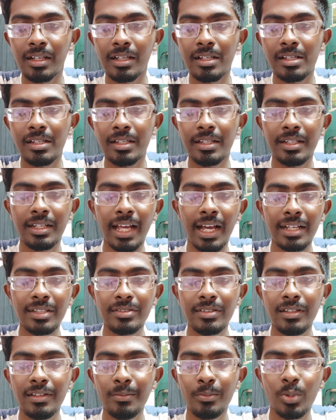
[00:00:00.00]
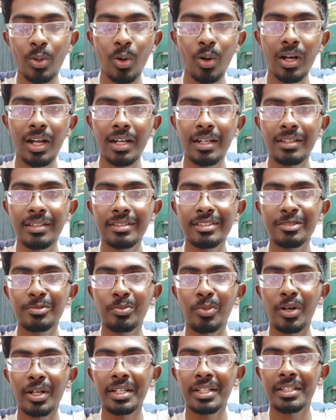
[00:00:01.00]
it actually broke at this
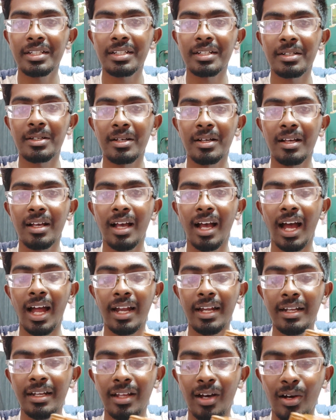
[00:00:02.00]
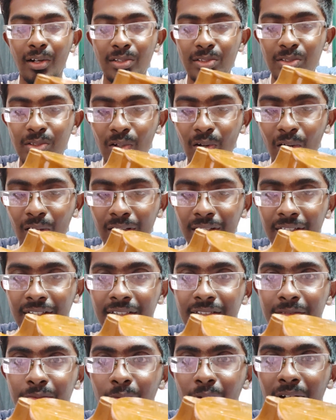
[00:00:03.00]
point and also on
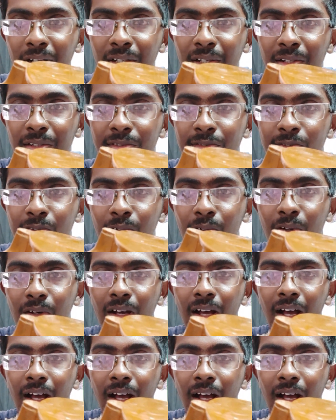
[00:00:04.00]
this point also.